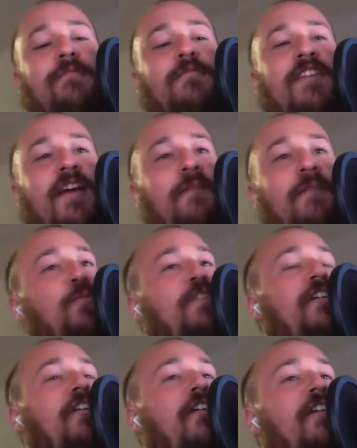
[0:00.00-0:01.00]
Kept with
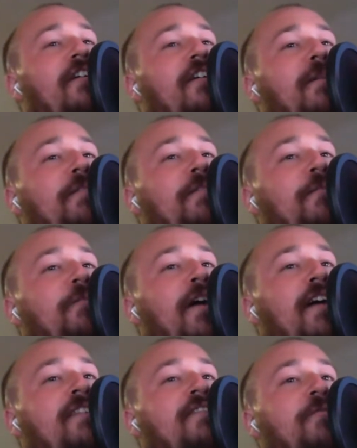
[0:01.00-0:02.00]
the art up through
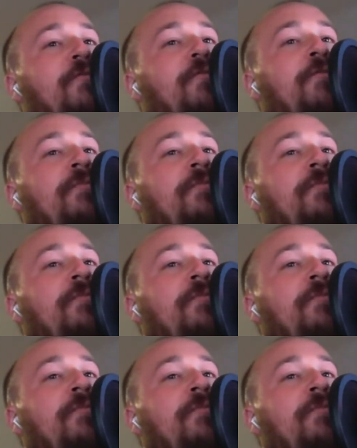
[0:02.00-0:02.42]
high school.